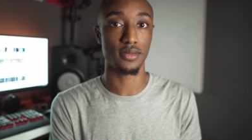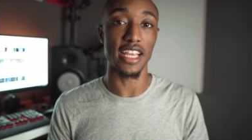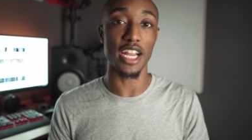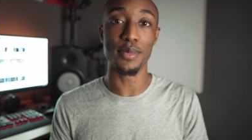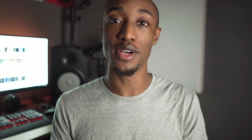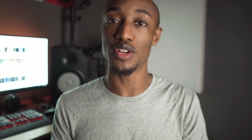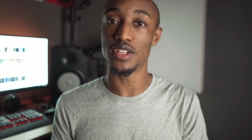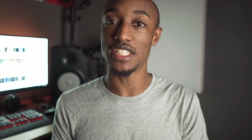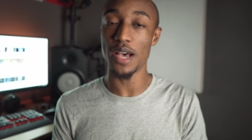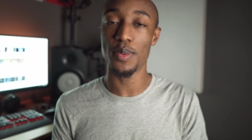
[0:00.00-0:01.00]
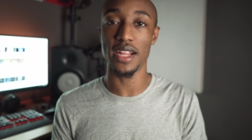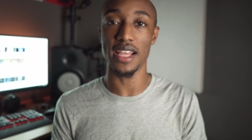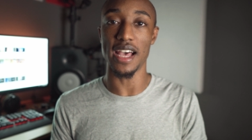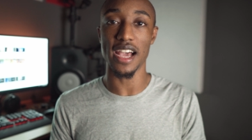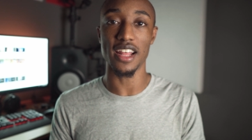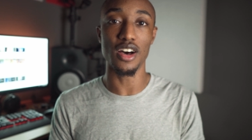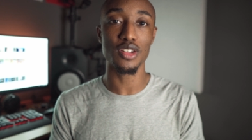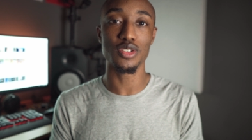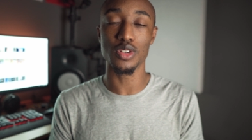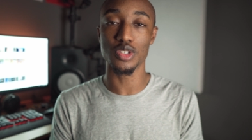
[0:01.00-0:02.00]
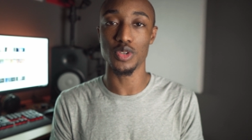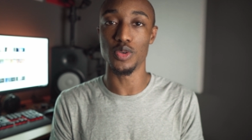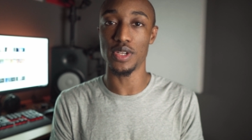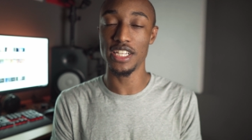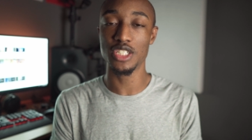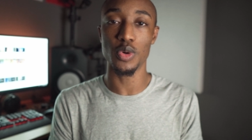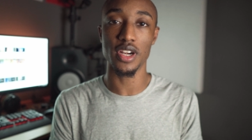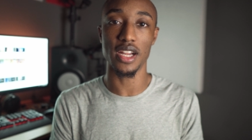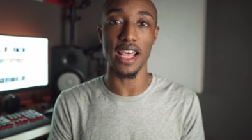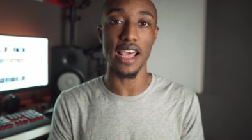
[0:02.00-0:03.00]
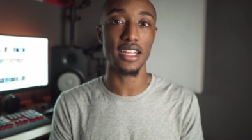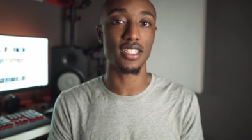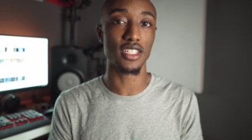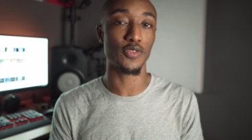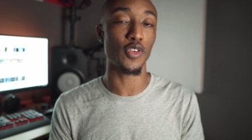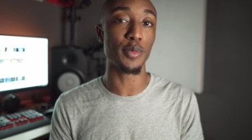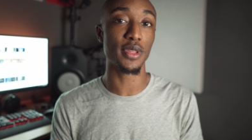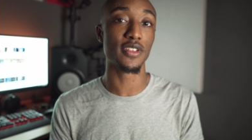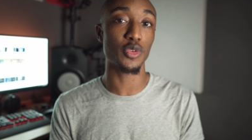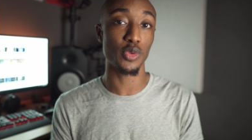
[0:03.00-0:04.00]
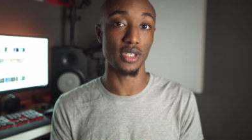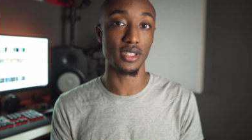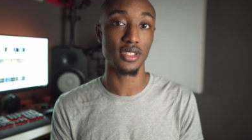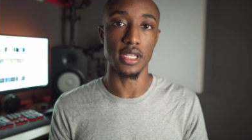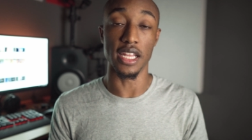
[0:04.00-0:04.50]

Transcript: Now to build on top of that, I can also control each one of the axes from the screen.